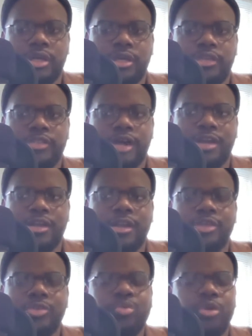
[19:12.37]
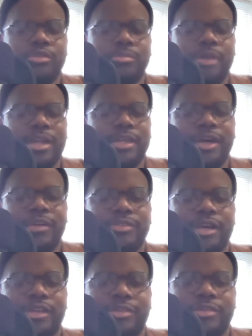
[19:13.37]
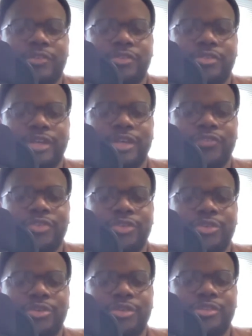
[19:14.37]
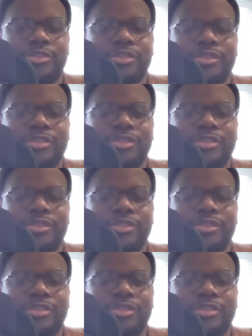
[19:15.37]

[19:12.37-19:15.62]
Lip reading: it's kind of like you want somebody outside of yourself to save you. So it's